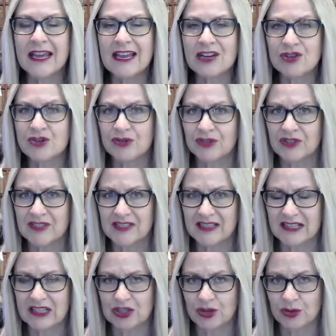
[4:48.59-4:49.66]
entrance
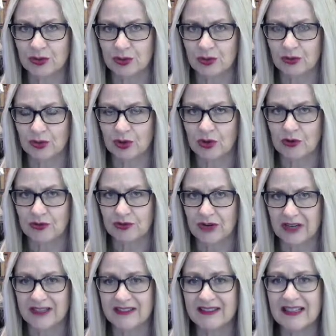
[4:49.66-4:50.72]
into the
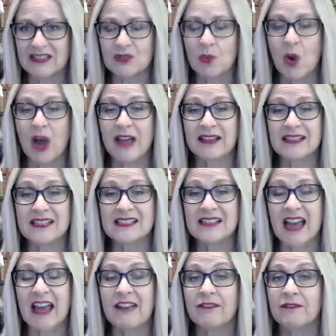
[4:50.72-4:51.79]
contract, and that's why it is
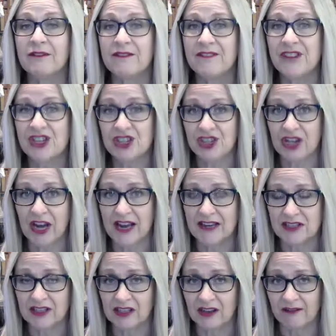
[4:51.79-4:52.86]
a
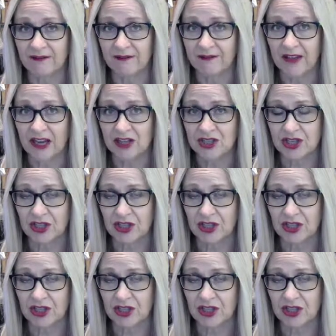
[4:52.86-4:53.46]
vitiating factor.